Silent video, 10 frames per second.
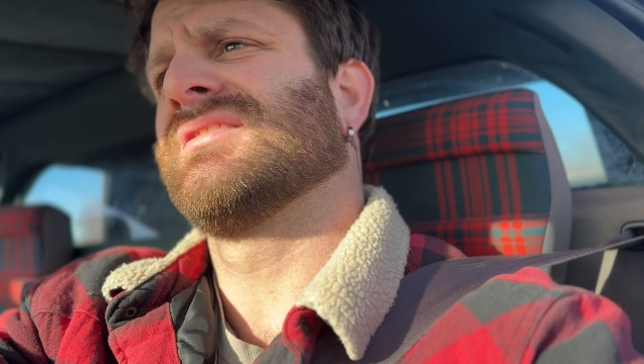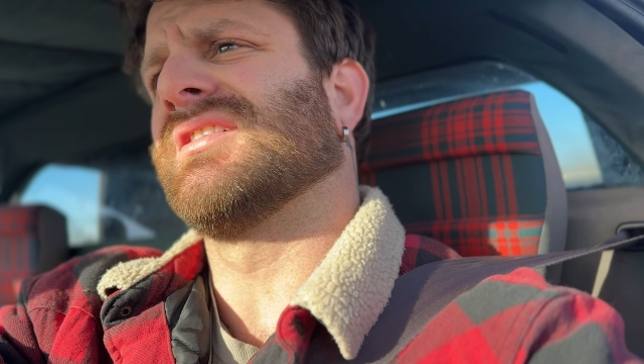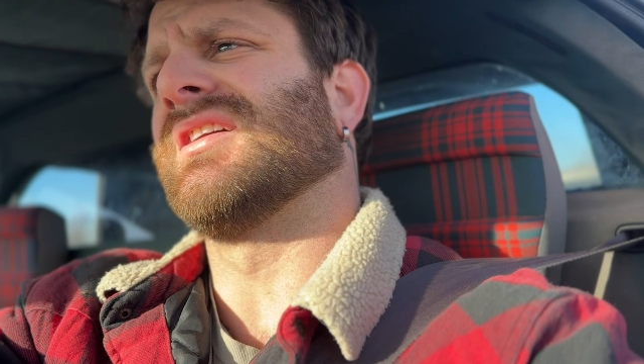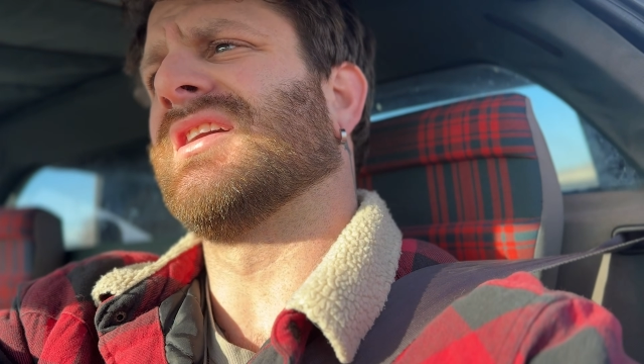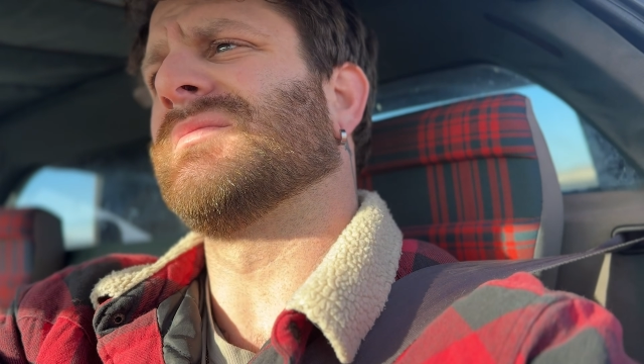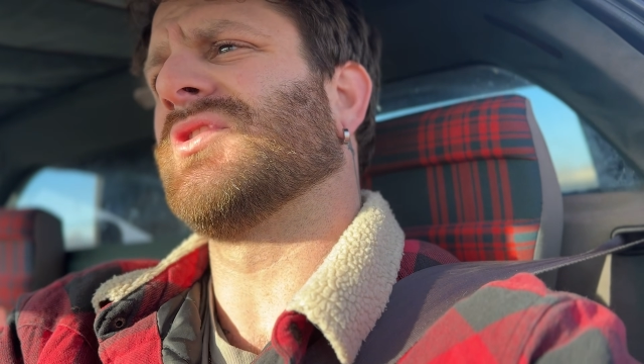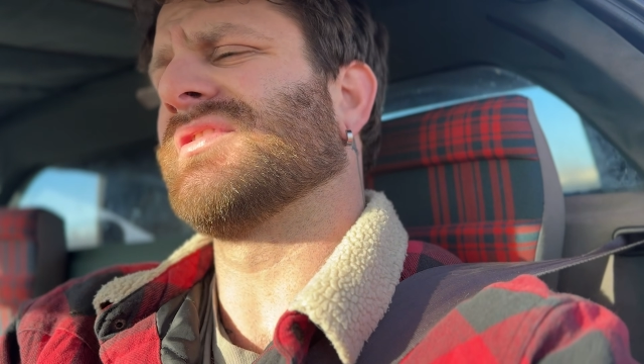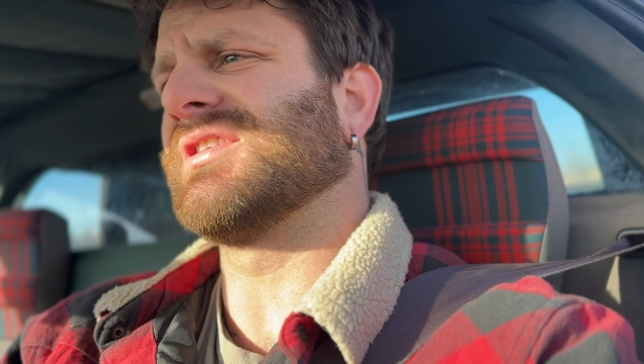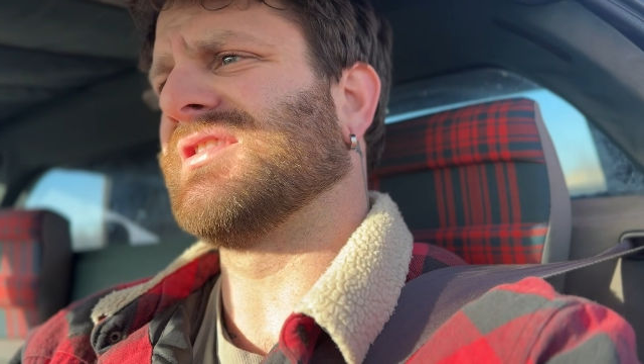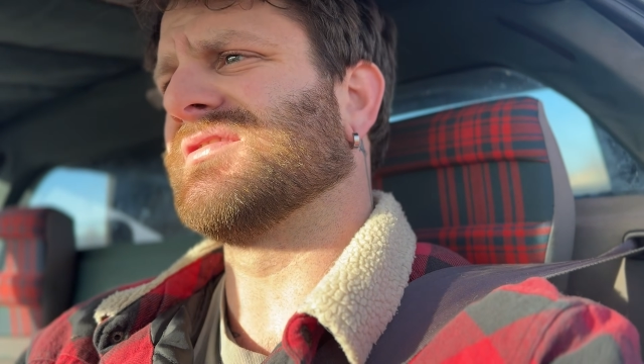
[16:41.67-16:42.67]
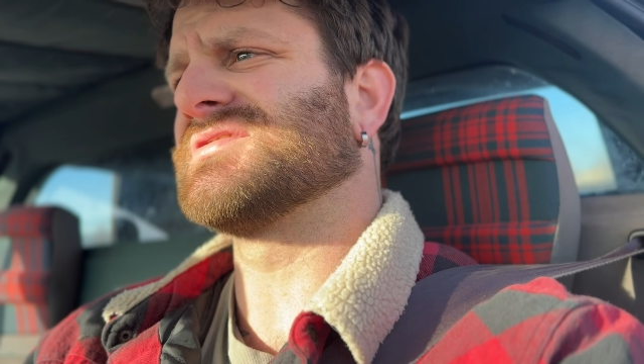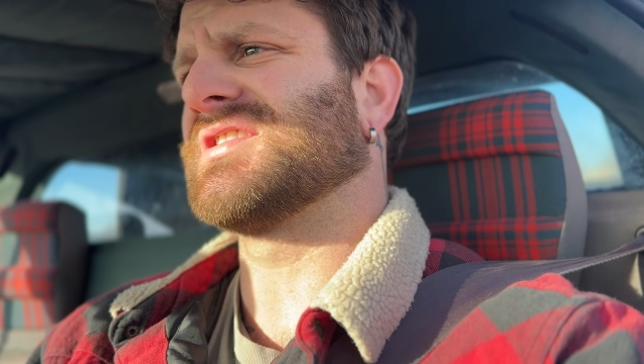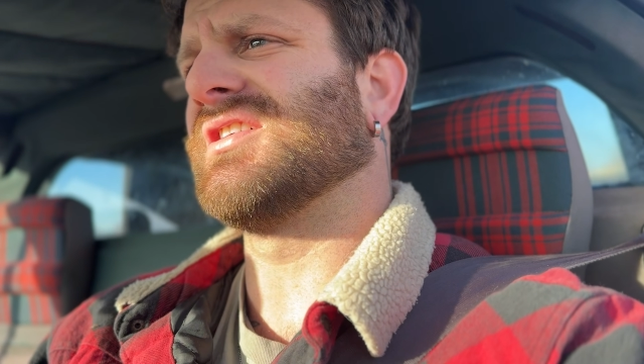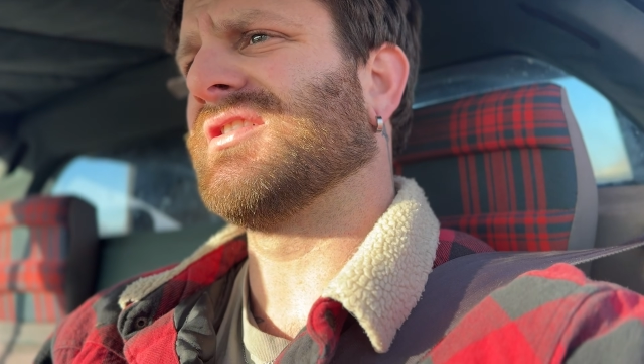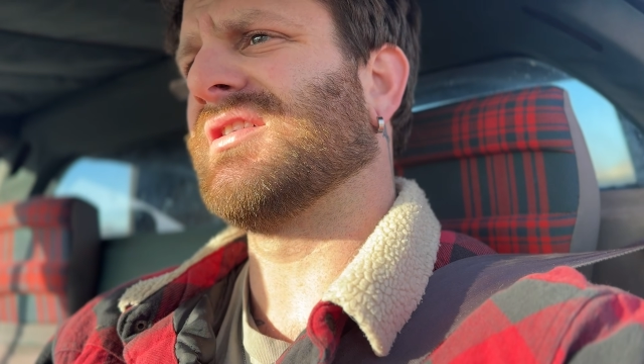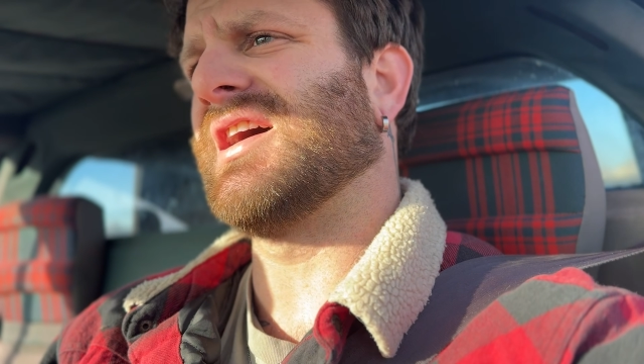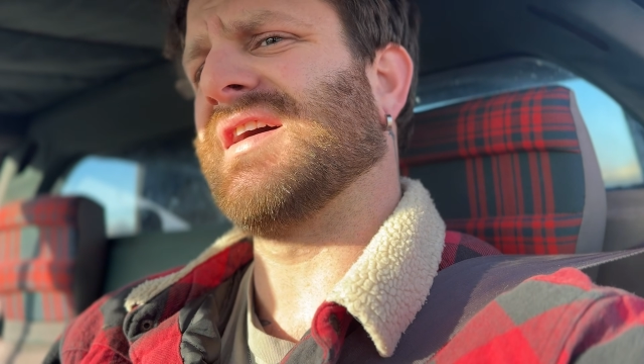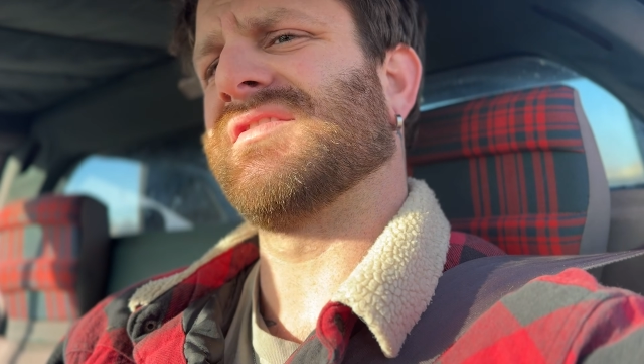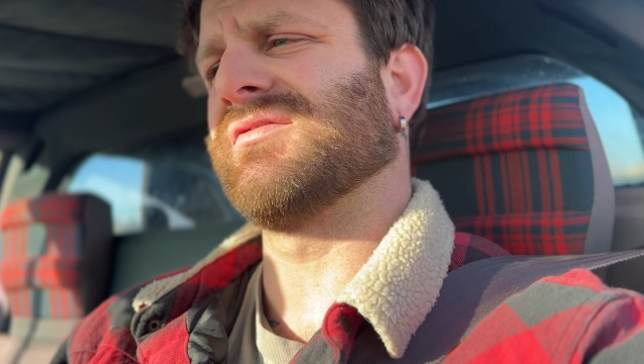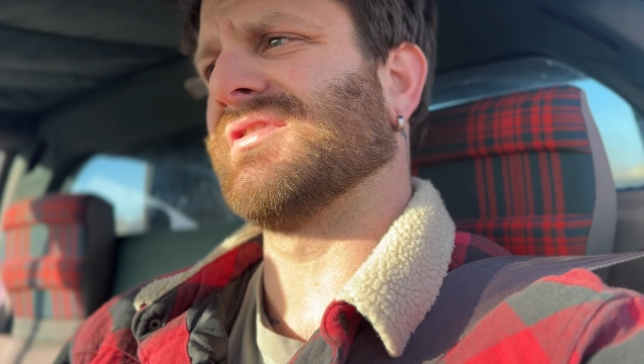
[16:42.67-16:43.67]
All the gears go. I
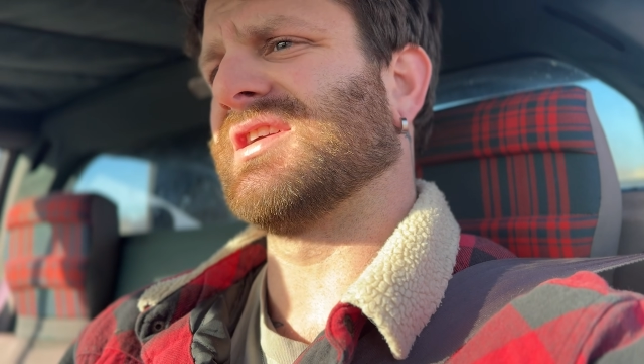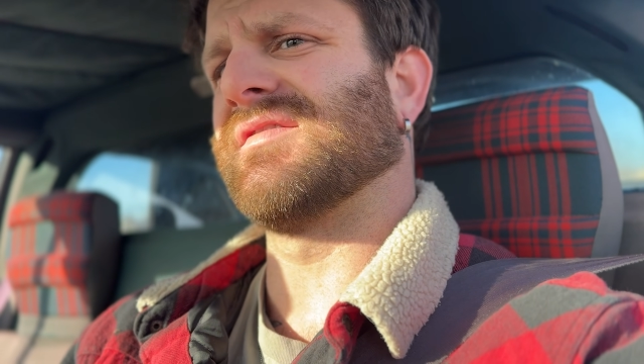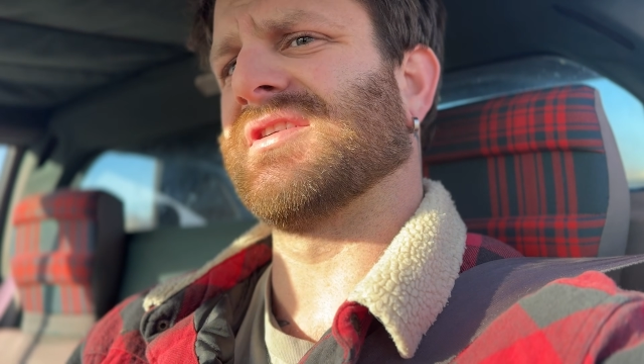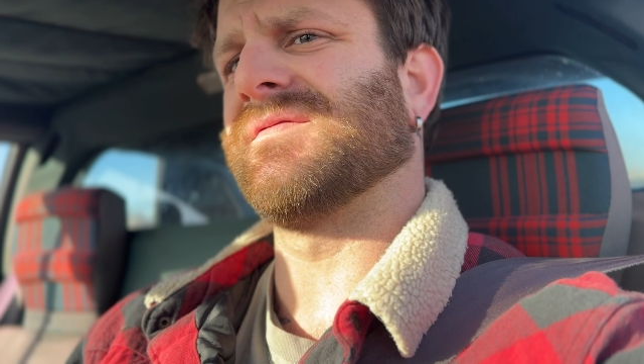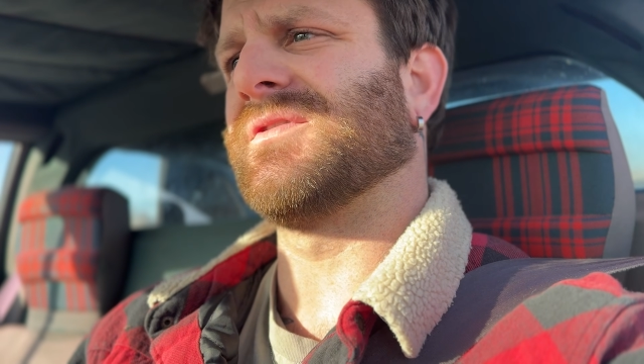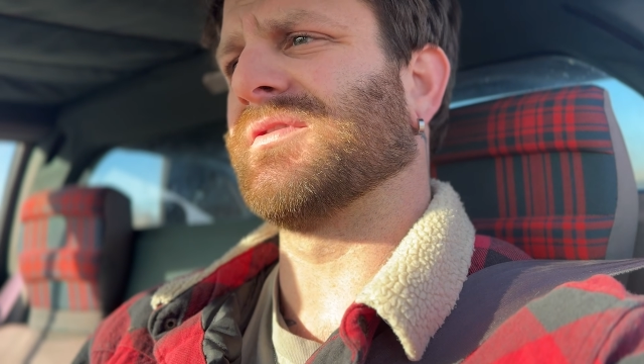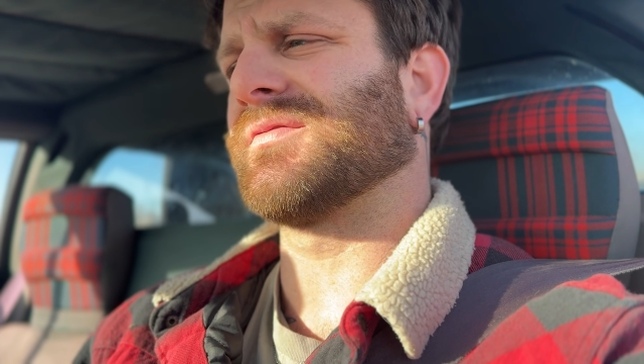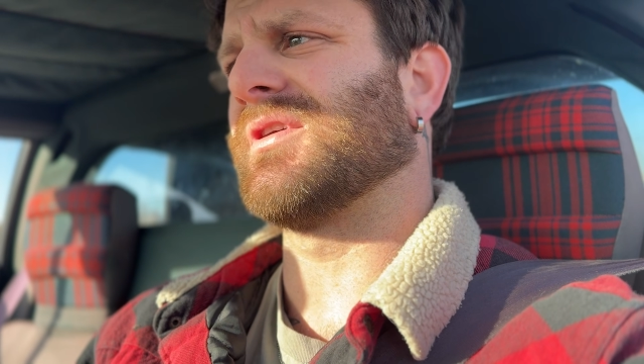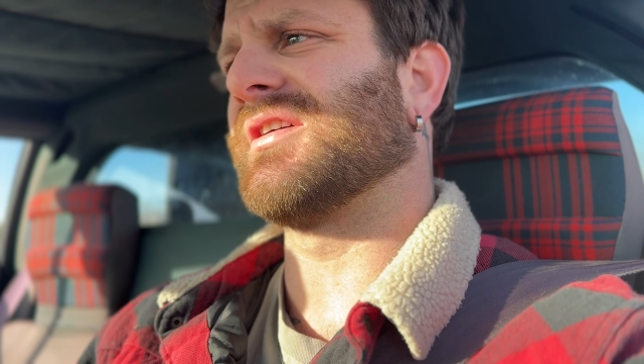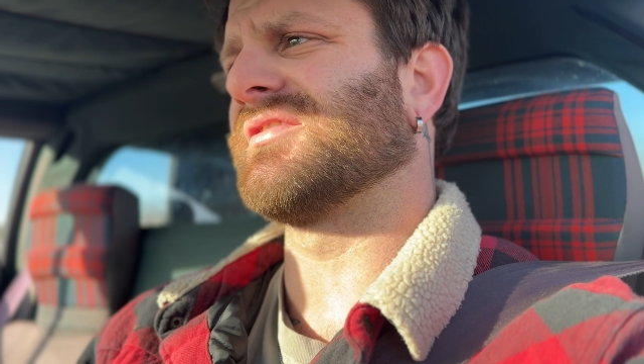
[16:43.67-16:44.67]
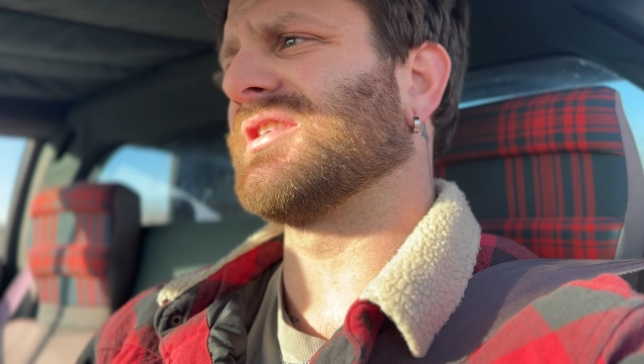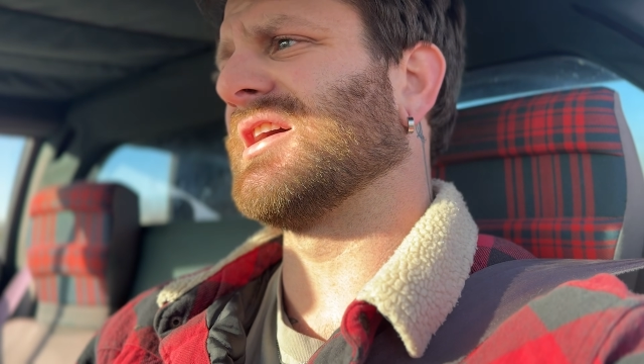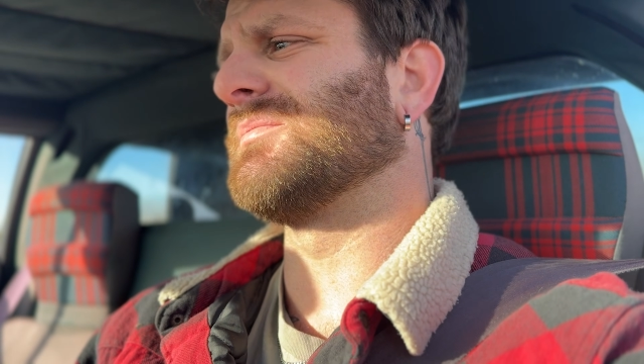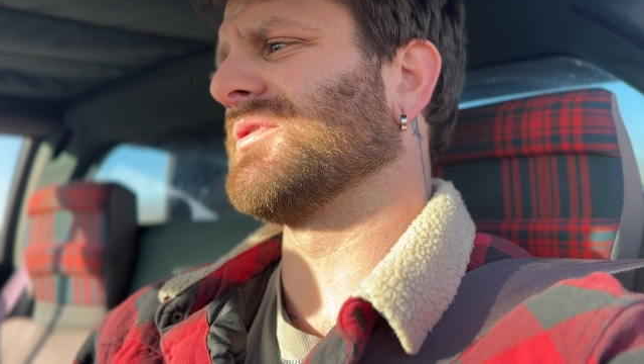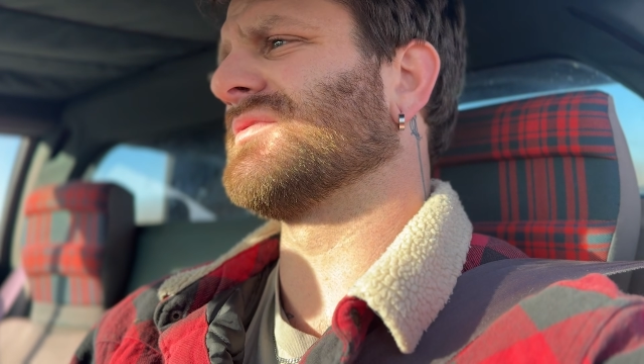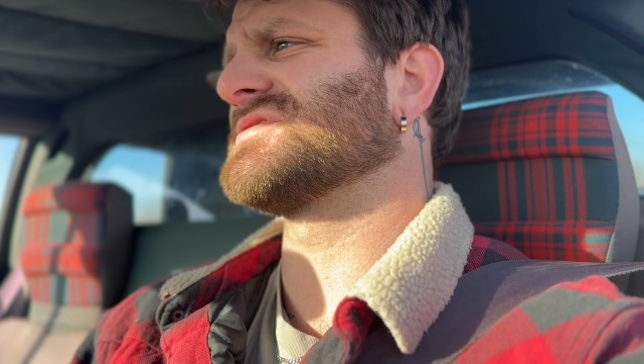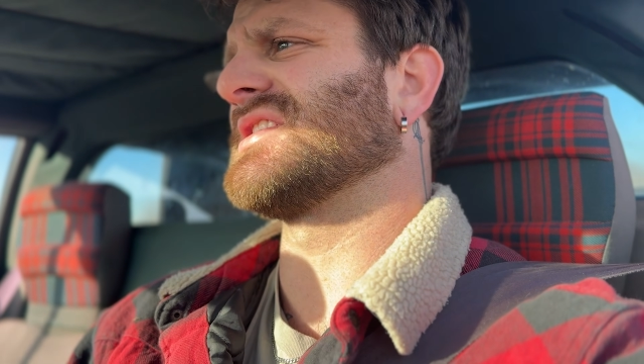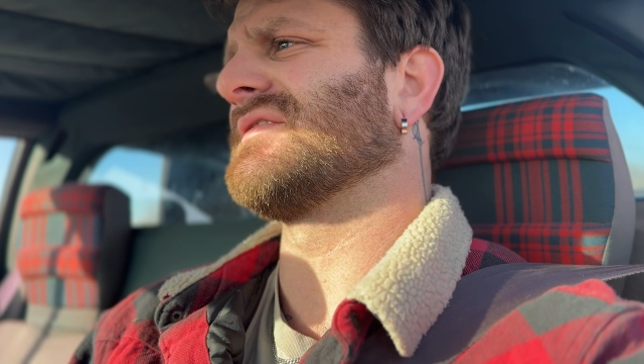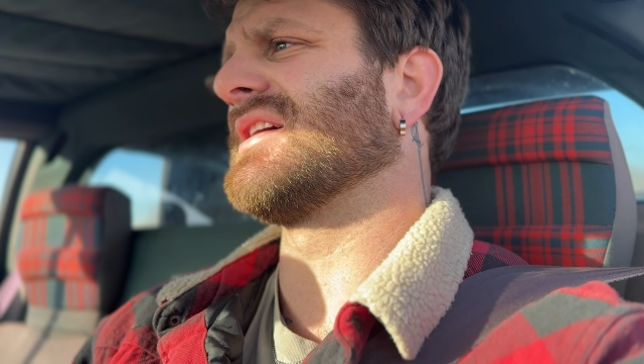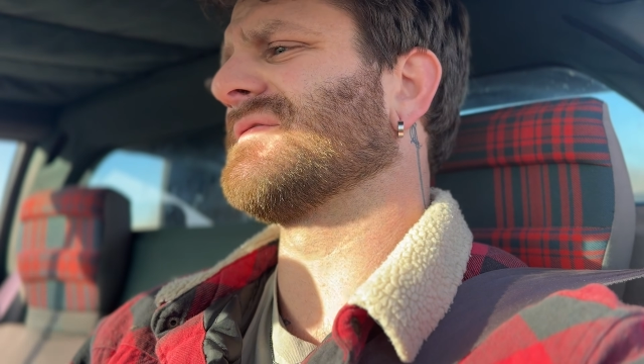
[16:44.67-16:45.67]
haven't really given it full throttle yet, but we'll
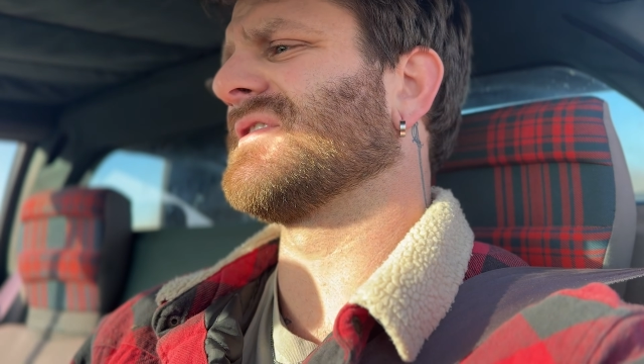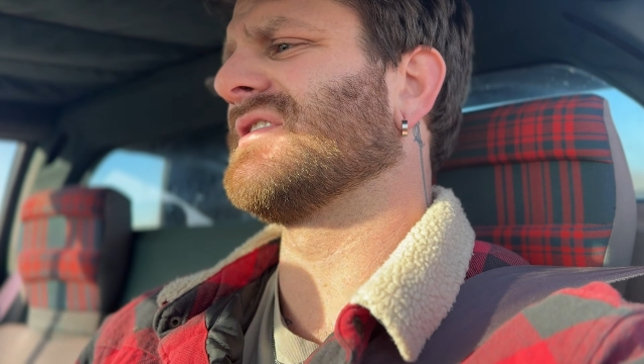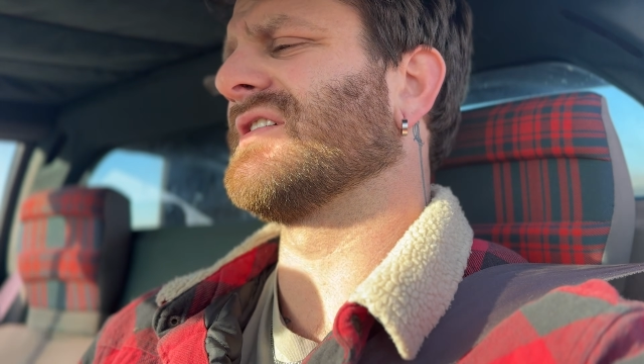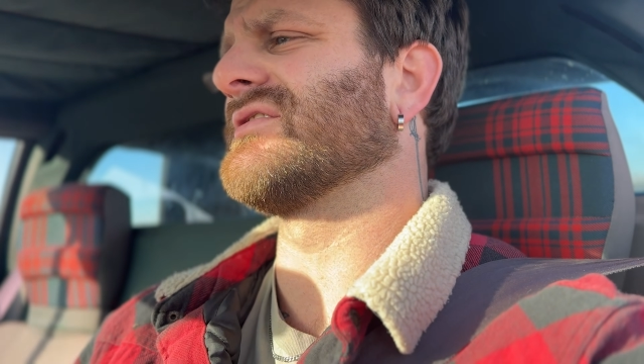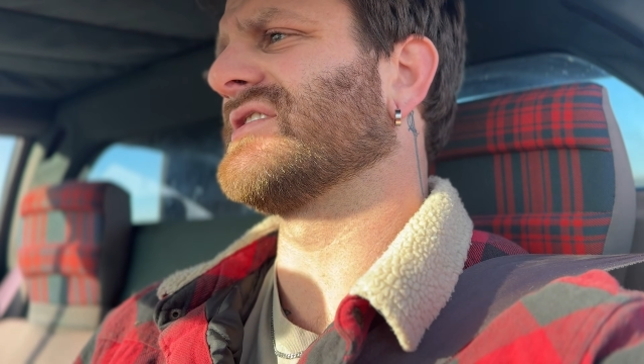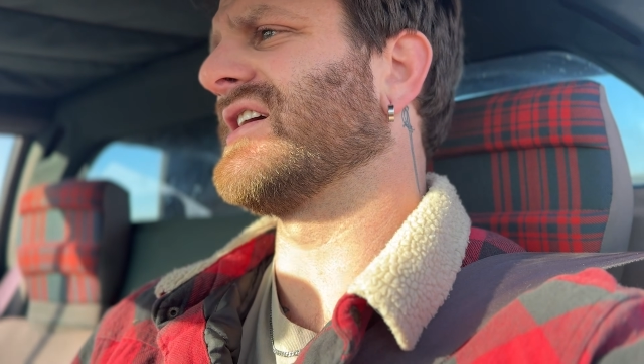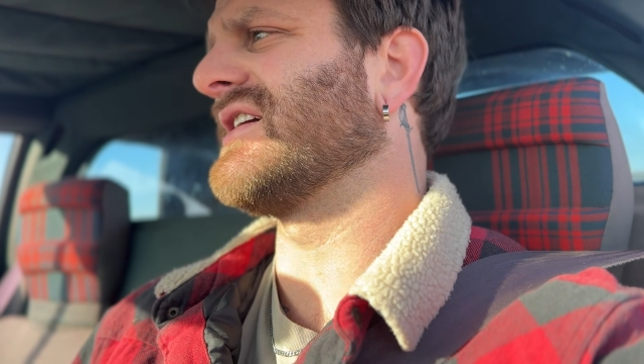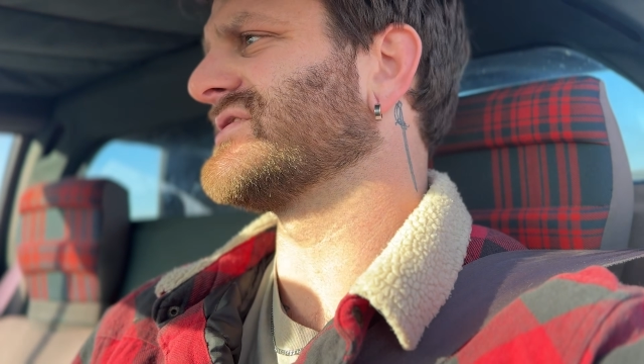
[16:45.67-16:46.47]
save that for another day.